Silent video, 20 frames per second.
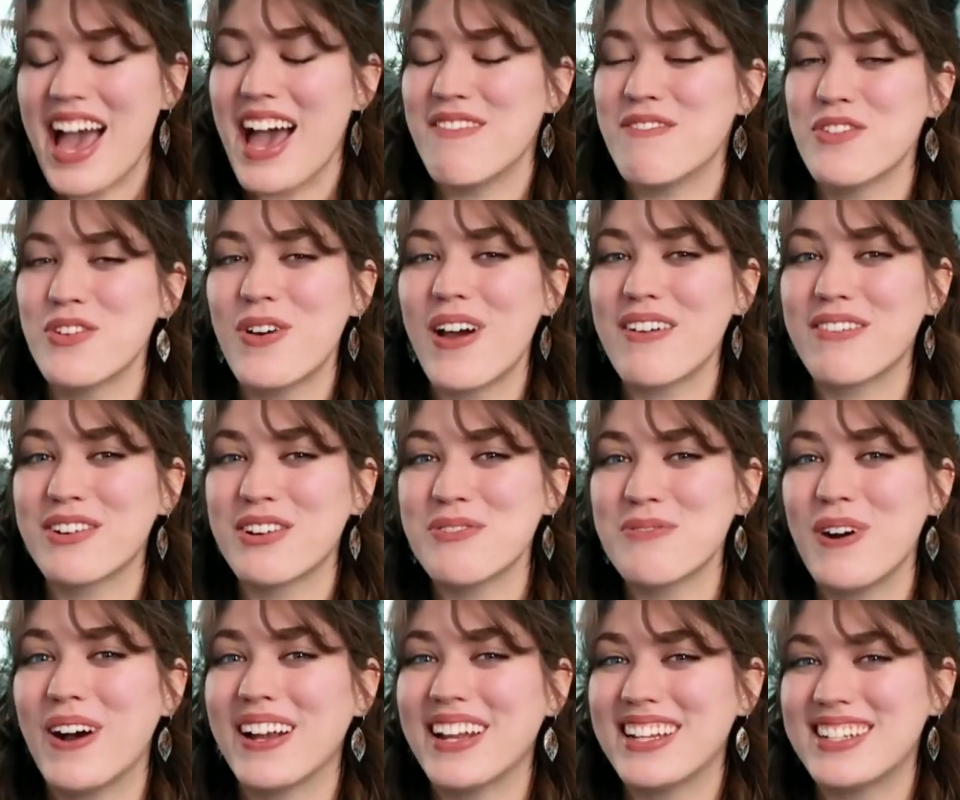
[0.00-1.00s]
Have you ever
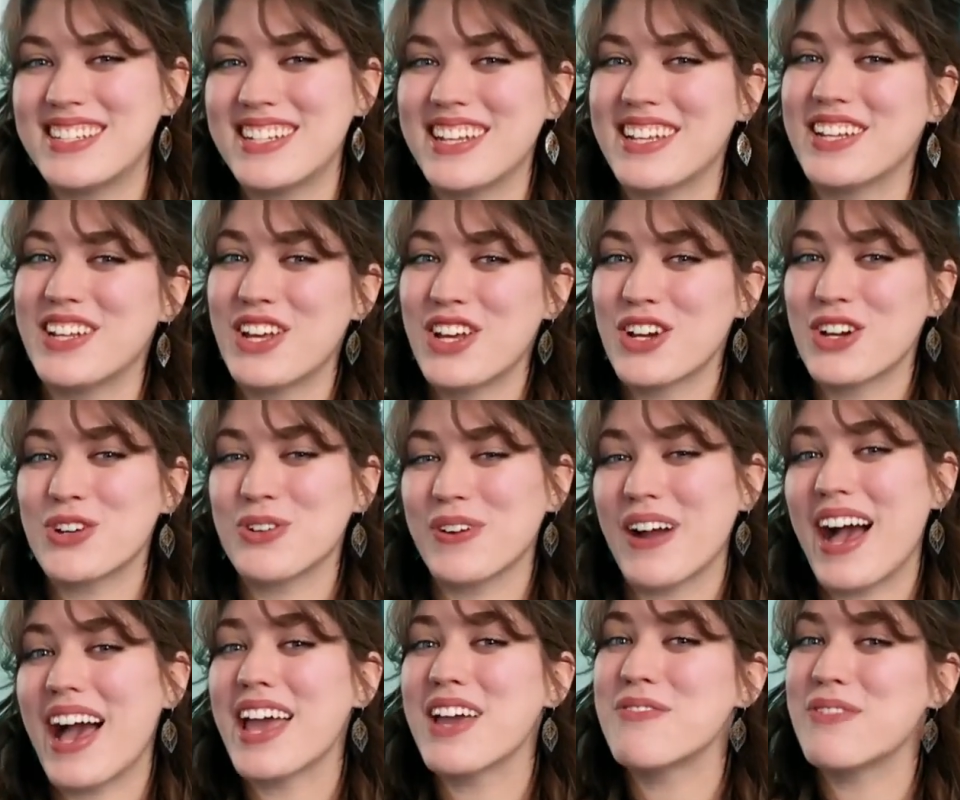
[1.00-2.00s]
wanted to
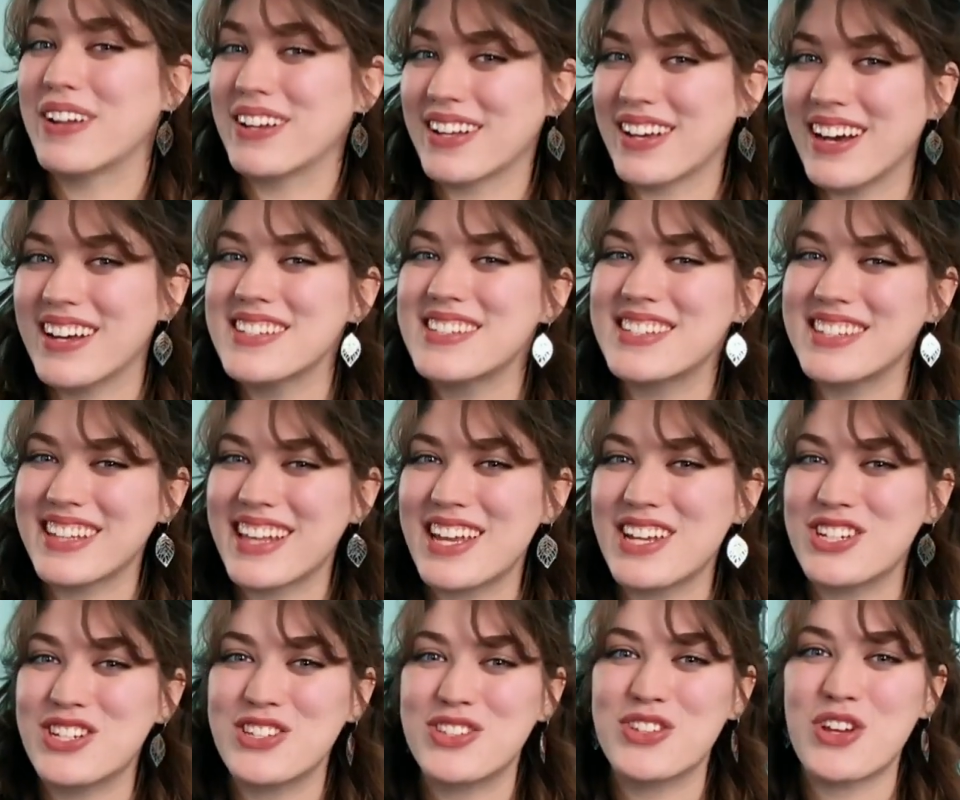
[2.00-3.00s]
cry when
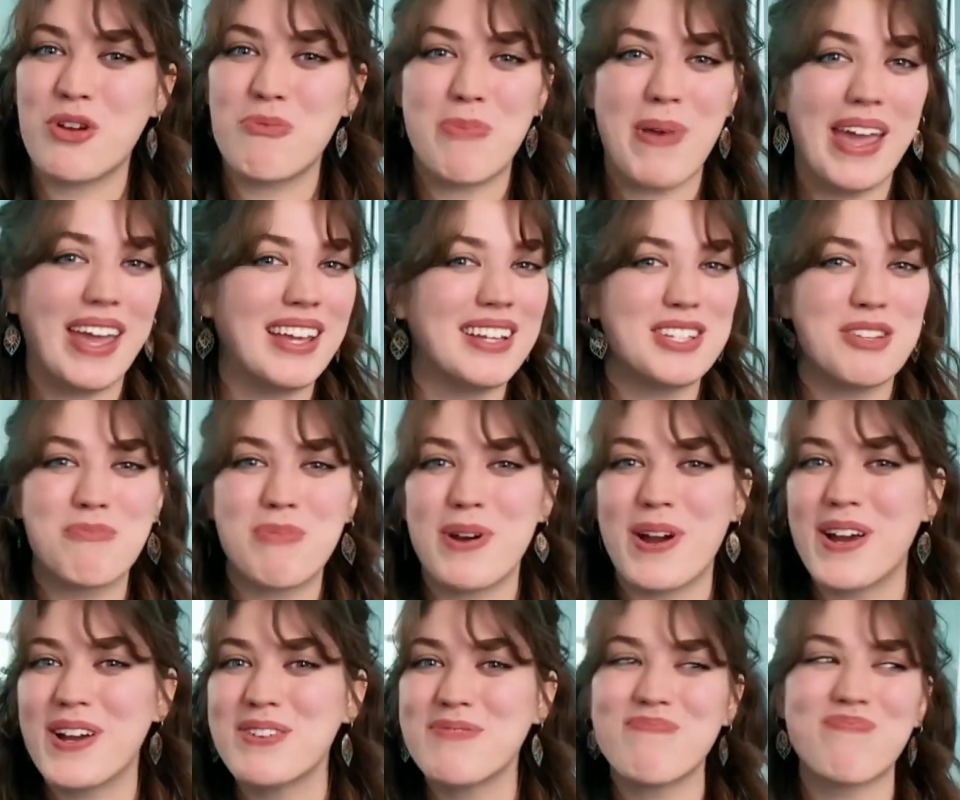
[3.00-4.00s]
constellations are begging to
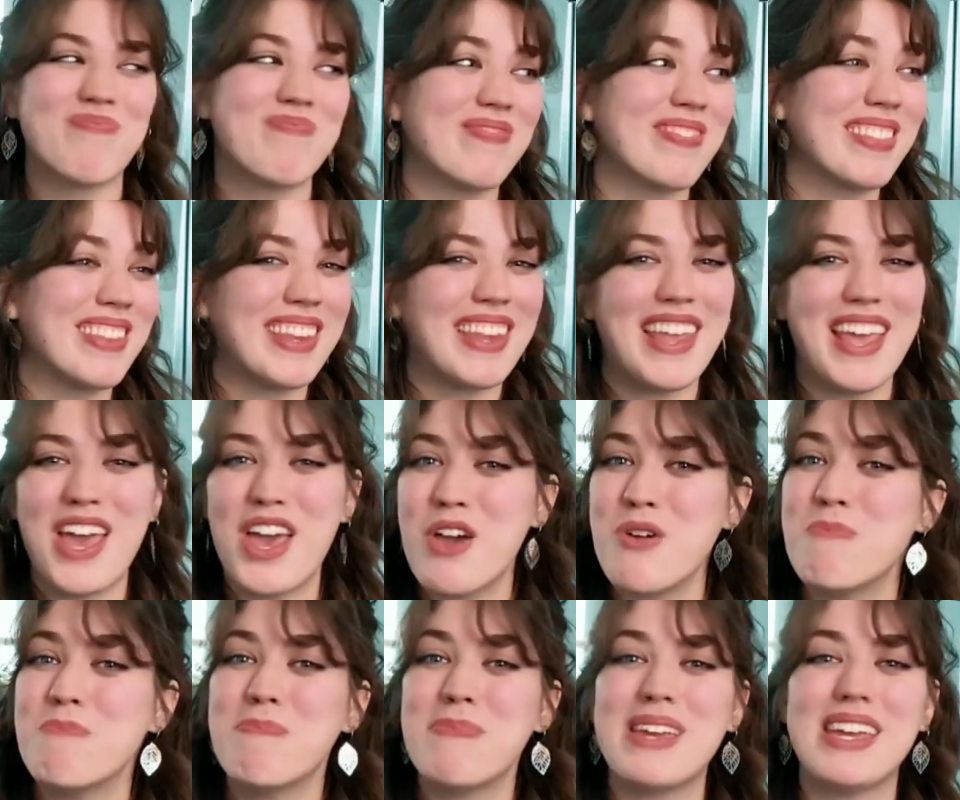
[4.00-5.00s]
burn?
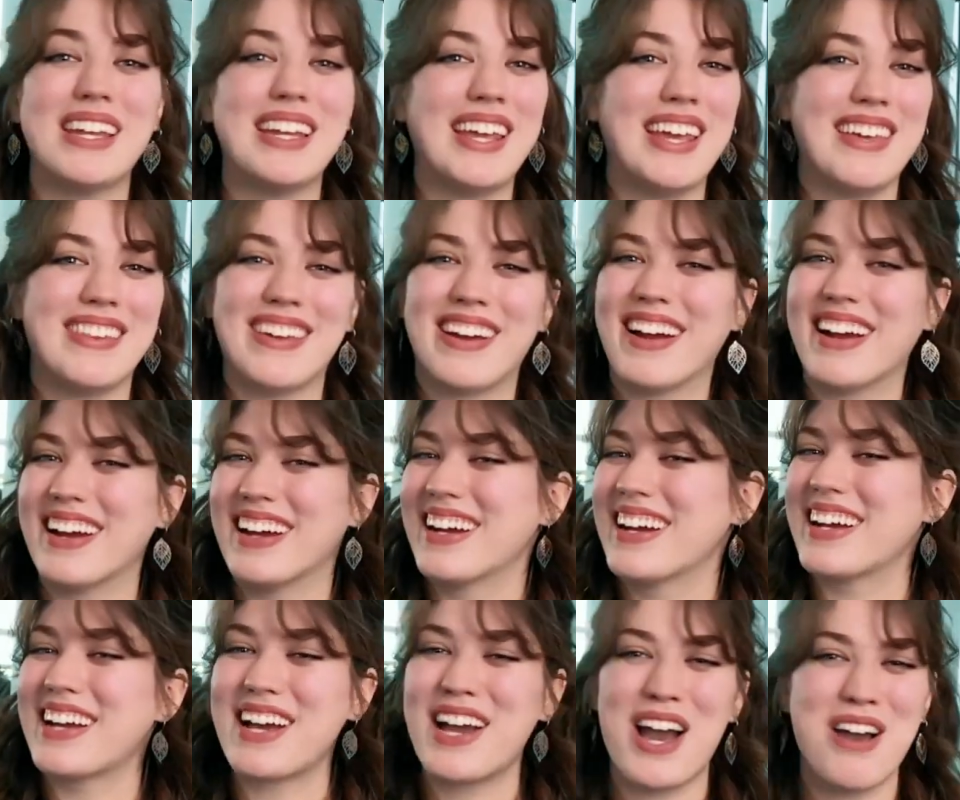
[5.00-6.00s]
Me neither.
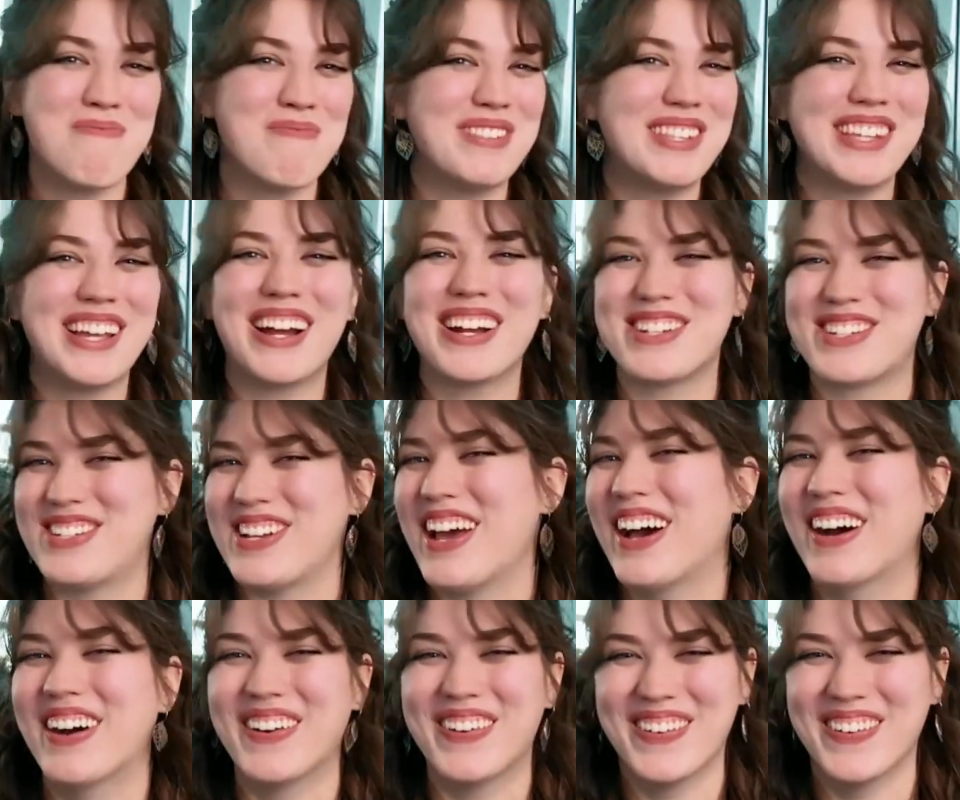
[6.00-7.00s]
Come see our
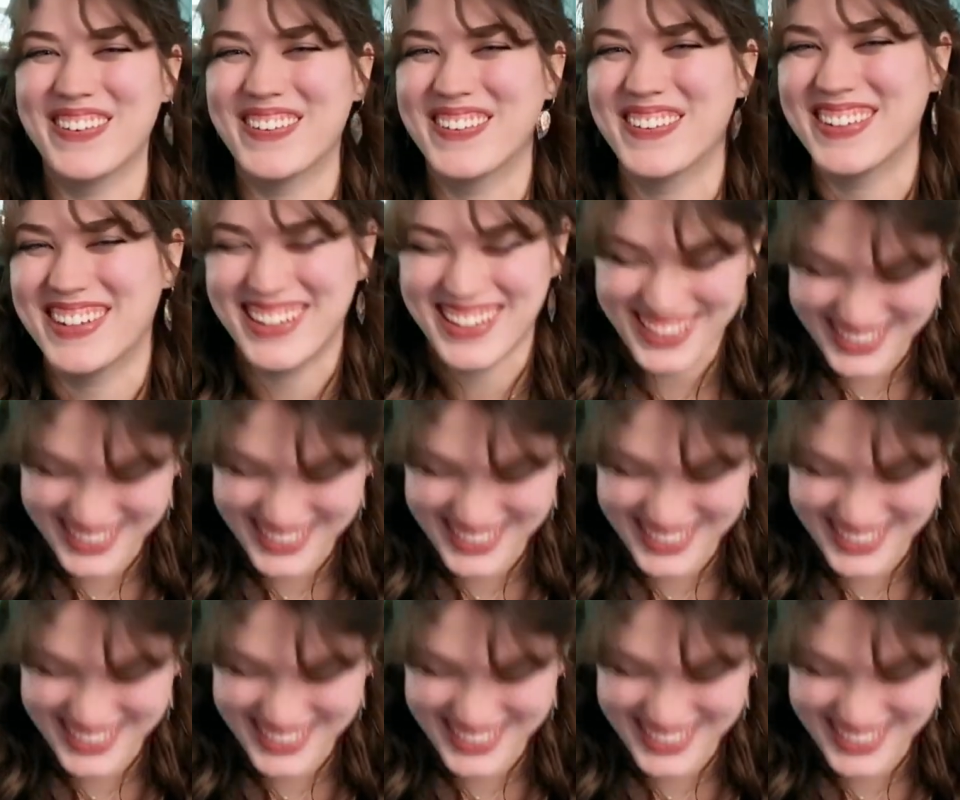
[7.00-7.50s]
show.